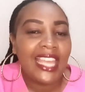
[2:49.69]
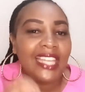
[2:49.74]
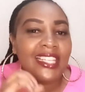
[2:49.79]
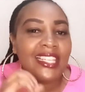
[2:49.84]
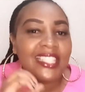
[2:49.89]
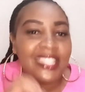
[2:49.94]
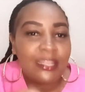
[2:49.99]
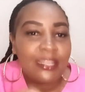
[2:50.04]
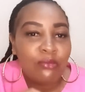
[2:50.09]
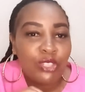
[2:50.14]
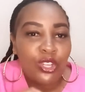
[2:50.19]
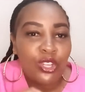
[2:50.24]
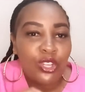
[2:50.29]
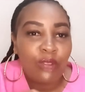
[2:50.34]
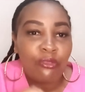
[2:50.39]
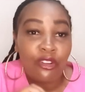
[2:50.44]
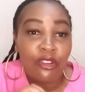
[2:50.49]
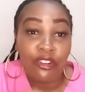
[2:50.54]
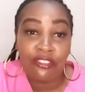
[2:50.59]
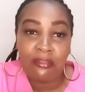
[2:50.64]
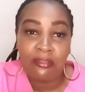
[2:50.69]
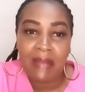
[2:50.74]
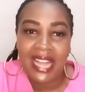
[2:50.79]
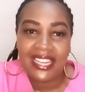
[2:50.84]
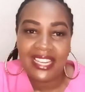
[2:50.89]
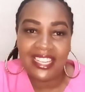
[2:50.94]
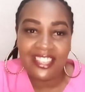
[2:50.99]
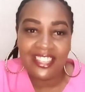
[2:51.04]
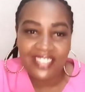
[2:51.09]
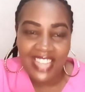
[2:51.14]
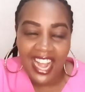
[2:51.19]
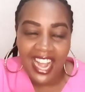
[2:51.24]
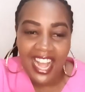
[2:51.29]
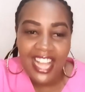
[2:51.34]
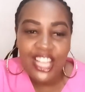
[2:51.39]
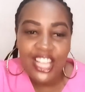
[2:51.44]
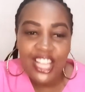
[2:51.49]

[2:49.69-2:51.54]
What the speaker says: and symptom of malaria.